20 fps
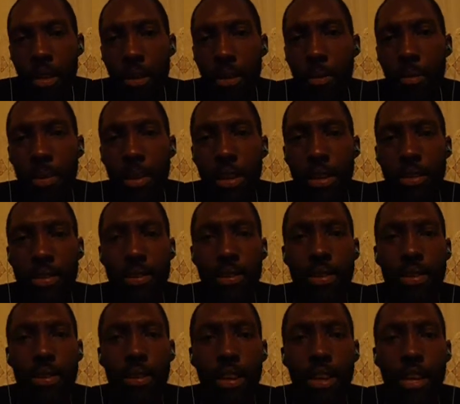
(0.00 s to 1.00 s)
but
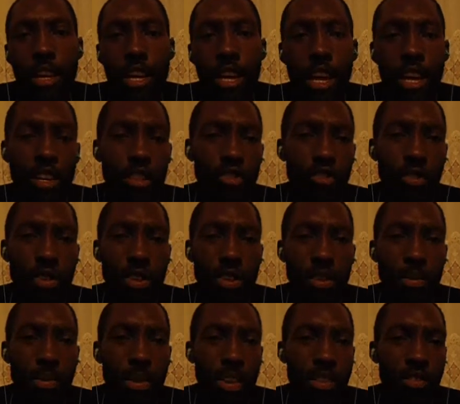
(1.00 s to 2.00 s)
and it sort of
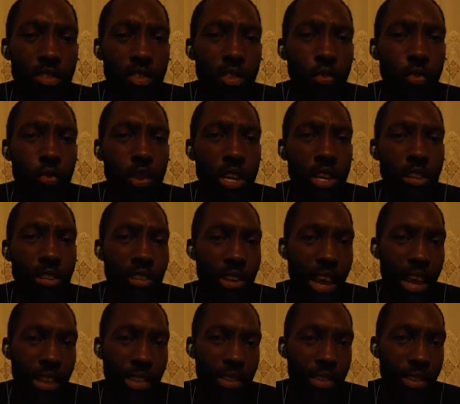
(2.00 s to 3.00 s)
depends on where you're at
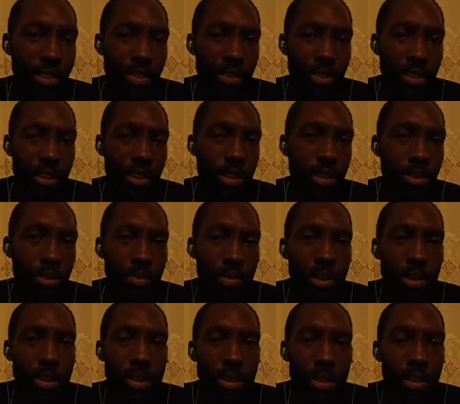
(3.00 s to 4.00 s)
on the globe
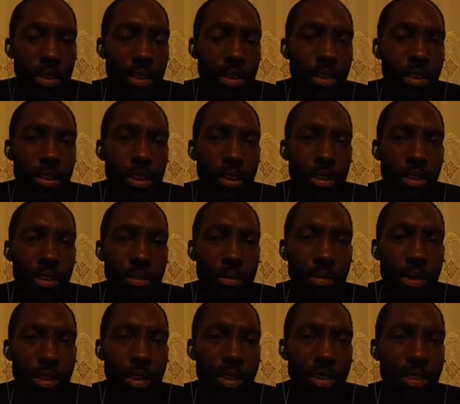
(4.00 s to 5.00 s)

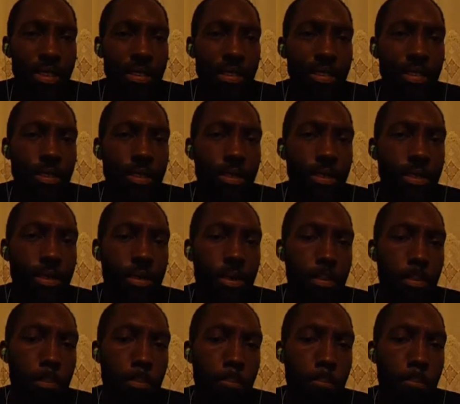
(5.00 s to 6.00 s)
because
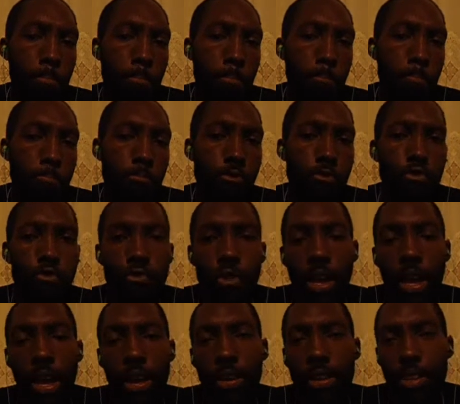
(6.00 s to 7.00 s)

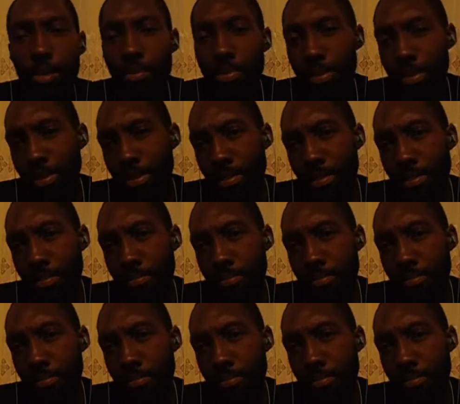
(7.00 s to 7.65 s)
how can i put this